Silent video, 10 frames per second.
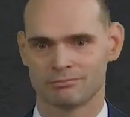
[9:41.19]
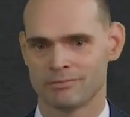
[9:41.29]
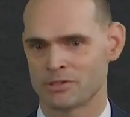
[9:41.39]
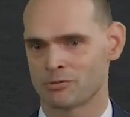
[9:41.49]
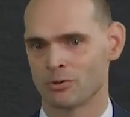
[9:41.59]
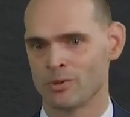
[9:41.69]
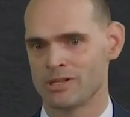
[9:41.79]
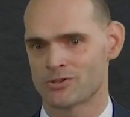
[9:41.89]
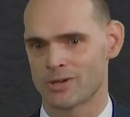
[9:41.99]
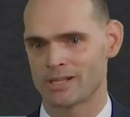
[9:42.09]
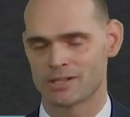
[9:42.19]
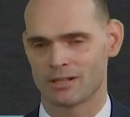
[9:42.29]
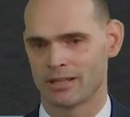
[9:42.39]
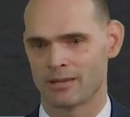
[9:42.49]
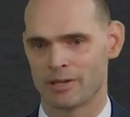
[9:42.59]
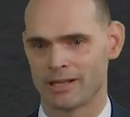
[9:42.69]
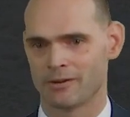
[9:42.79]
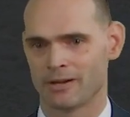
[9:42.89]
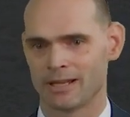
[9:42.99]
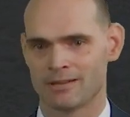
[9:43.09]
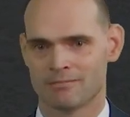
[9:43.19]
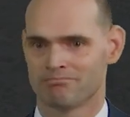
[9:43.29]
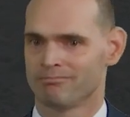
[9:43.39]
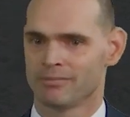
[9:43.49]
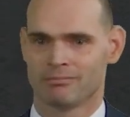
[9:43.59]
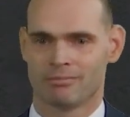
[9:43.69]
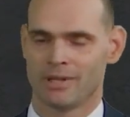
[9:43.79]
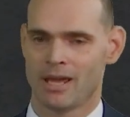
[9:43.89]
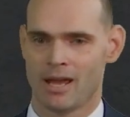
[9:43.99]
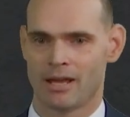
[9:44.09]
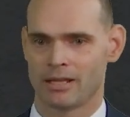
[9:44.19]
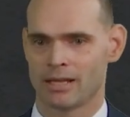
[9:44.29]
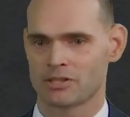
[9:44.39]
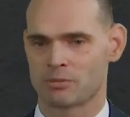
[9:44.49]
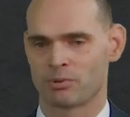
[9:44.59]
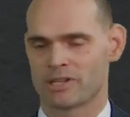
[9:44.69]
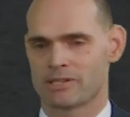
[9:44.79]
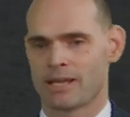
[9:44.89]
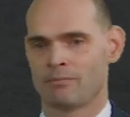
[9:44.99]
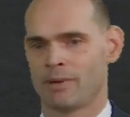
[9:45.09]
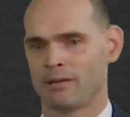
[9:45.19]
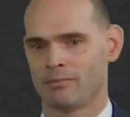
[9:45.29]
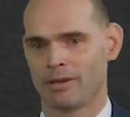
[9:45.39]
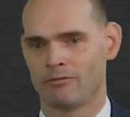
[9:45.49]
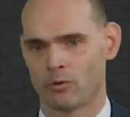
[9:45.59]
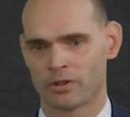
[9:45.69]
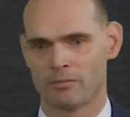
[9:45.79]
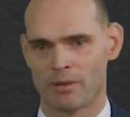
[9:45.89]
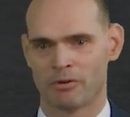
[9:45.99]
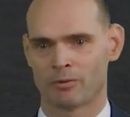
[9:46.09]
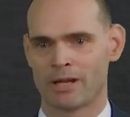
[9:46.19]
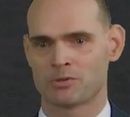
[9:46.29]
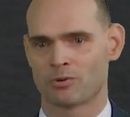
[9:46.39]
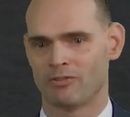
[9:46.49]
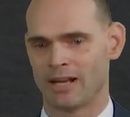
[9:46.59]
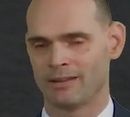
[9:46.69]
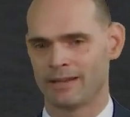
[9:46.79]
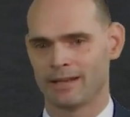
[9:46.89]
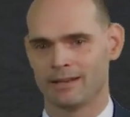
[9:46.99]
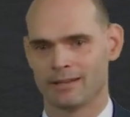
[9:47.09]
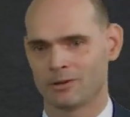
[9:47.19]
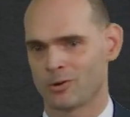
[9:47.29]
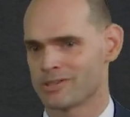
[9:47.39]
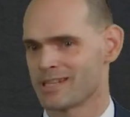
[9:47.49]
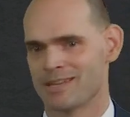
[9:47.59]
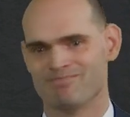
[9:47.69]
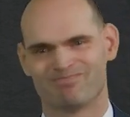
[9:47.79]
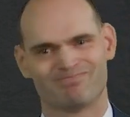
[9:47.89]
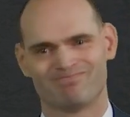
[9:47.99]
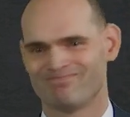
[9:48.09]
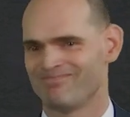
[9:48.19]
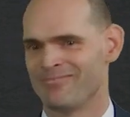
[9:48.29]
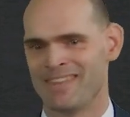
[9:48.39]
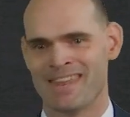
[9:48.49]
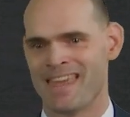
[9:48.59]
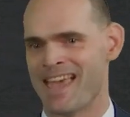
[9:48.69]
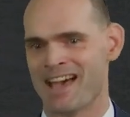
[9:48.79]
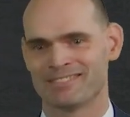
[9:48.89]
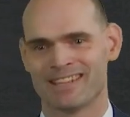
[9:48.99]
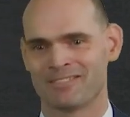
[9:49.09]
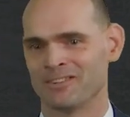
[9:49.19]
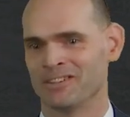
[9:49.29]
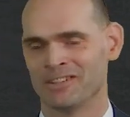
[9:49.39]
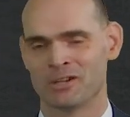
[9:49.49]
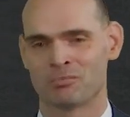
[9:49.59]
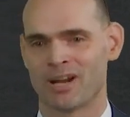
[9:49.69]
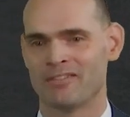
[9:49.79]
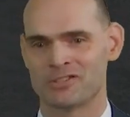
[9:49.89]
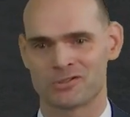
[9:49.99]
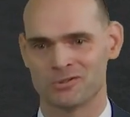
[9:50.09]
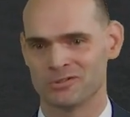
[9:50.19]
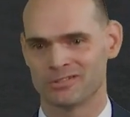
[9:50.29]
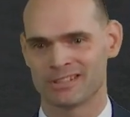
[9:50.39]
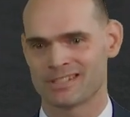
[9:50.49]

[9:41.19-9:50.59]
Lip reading: Mr. Ruiz tries to claim a hearing. No, you got to suppress that. My Fourth Amendment rights were violated. And the court said, nah, not really, you're private school.